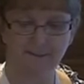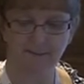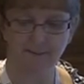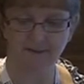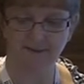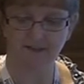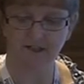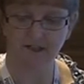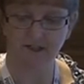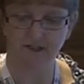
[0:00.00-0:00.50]
the
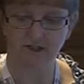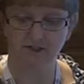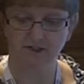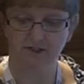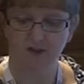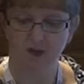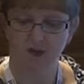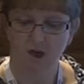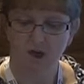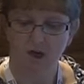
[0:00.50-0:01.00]

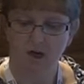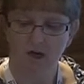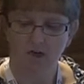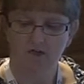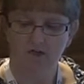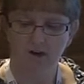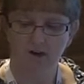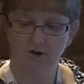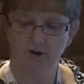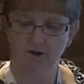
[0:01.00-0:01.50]
procedures
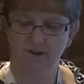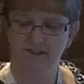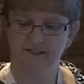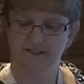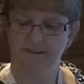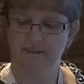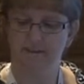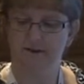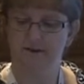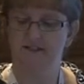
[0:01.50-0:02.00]
that a nurse
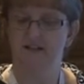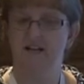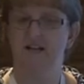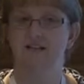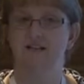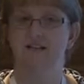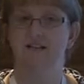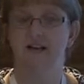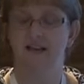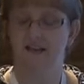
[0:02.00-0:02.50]
is permitted to
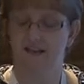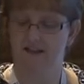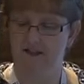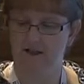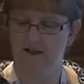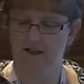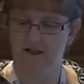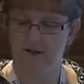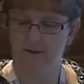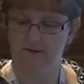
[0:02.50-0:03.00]
undertake in
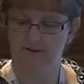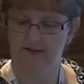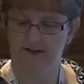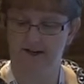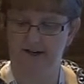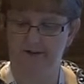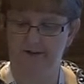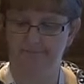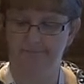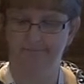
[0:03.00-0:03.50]
the clinical
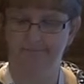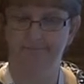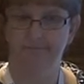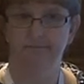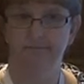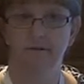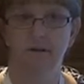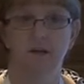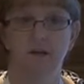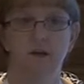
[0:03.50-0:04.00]
setting.
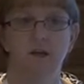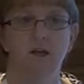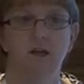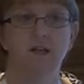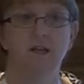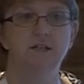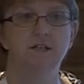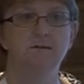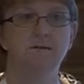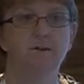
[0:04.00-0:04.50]

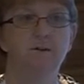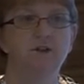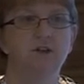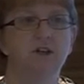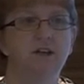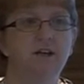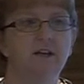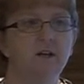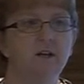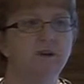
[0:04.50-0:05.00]

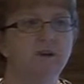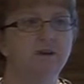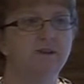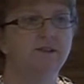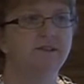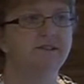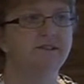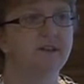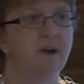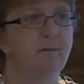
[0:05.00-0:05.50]
Individually, a
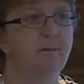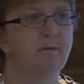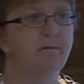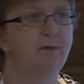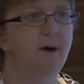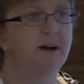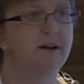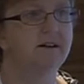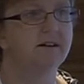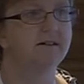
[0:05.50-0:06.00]
nurse's scope of
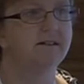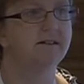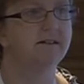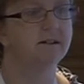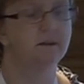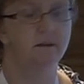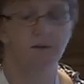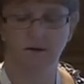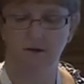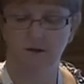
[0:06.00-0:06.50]
practice
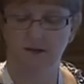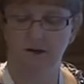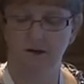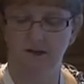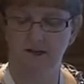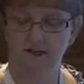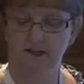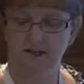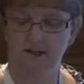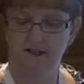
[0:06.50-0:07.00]
is
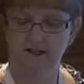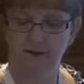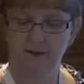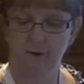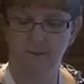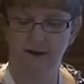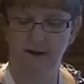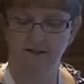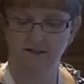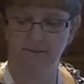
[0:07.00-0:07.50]

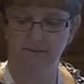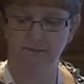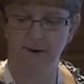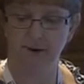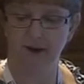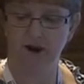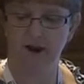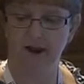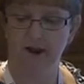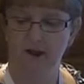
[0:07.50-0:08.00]
compacted
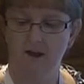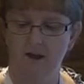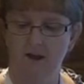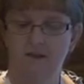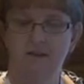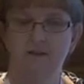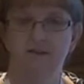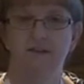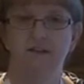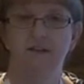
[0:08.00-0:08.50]
by
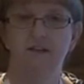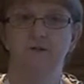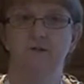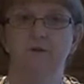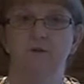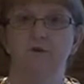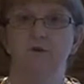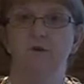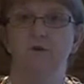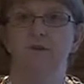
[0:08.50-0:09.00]
the
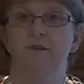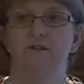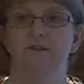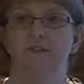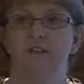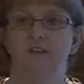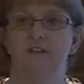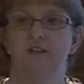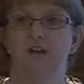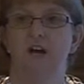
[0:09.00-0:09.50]
individual
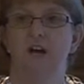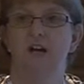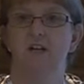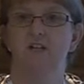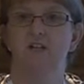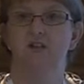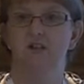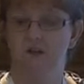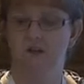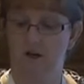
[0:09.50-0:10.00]
nurse's
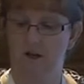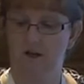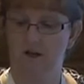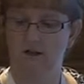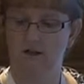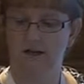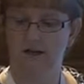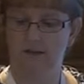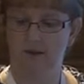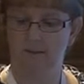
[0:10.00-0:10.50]
education and
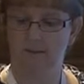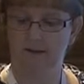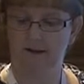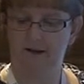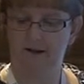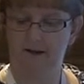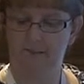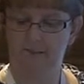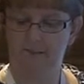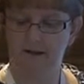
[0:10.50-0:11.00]
clinical
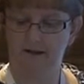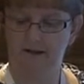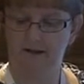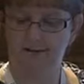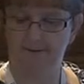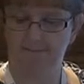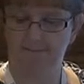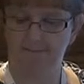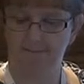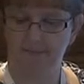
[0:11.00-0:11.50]

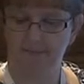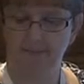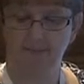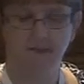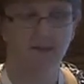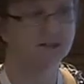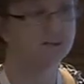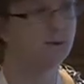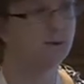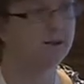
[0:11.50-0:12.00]
ability,
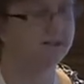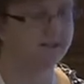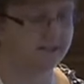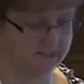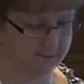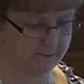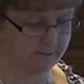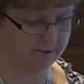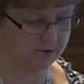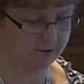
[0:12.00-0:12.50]
as well as their
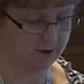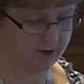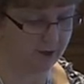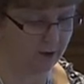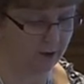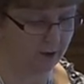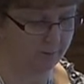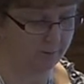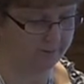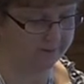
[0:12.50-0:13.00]
demonstrated
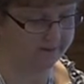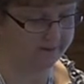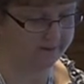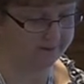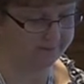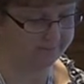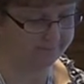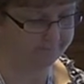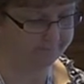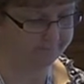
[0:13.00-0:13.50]

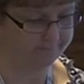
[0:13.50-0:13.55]
competency.